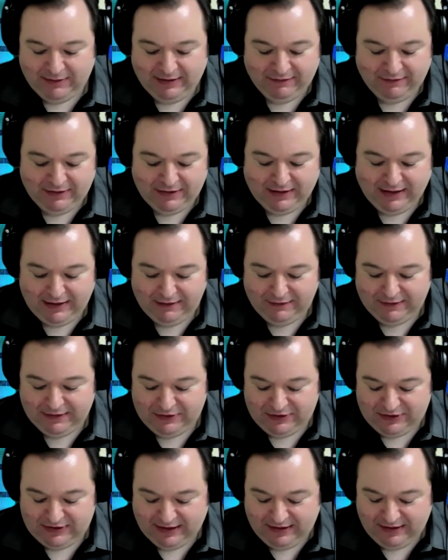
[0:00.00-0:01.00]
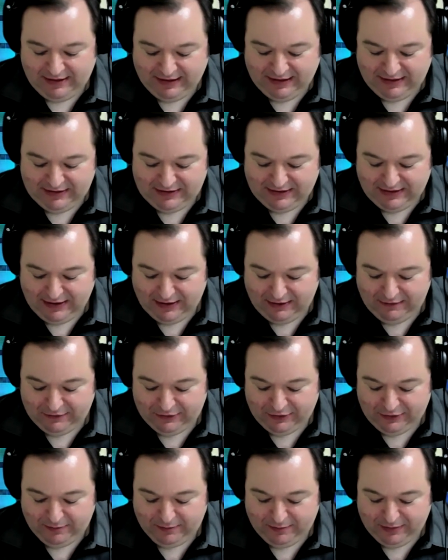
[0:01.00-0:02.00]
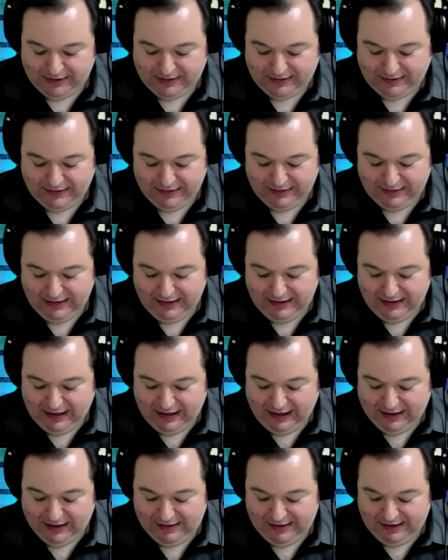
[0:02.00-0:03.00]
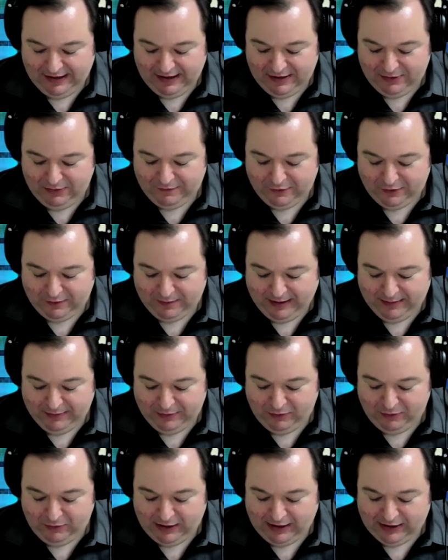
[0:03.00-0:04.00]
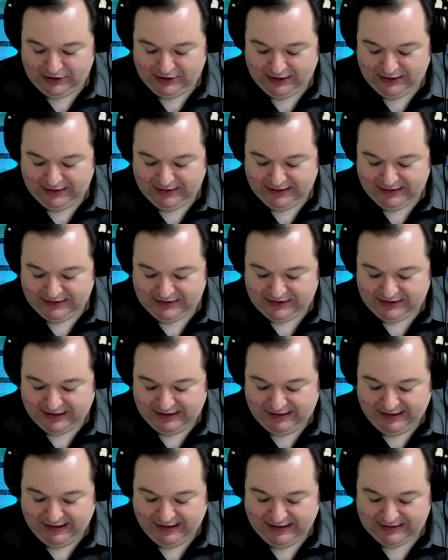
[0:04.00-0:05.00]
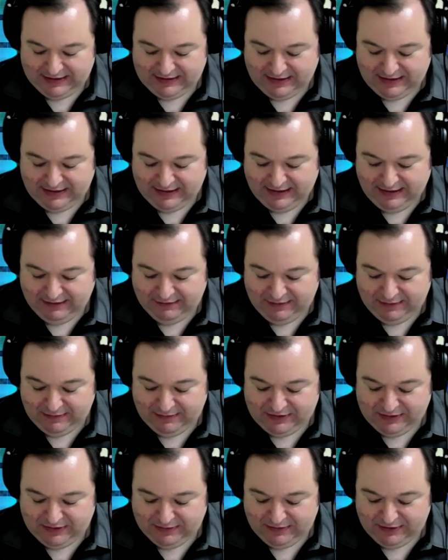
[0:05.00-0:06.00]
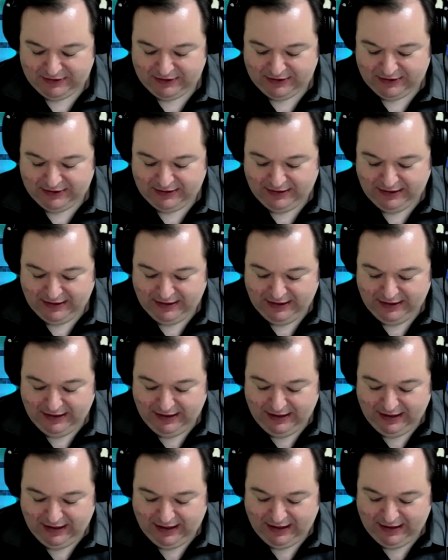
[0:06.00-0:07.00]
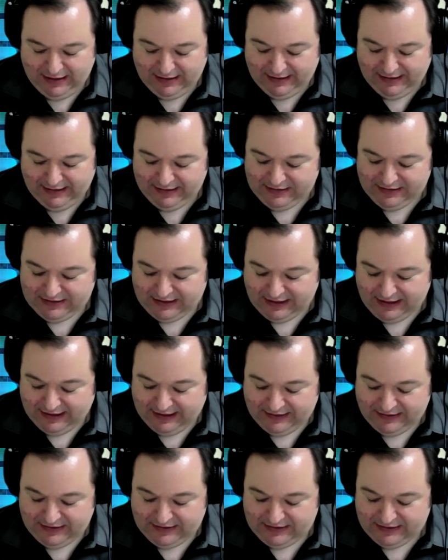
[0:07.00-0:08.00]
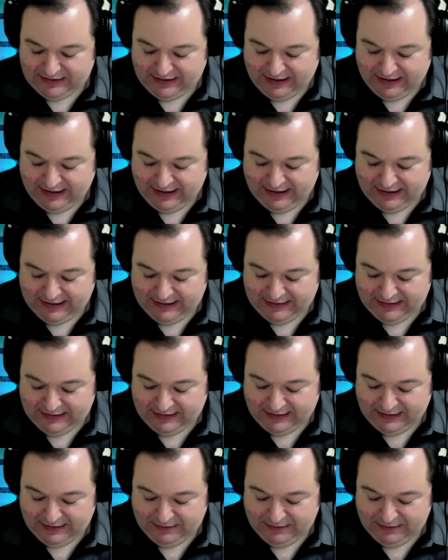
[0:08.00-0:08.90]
have a lot of interesting things to cover, but I think for people watching this, I think it's going to give them some good insights and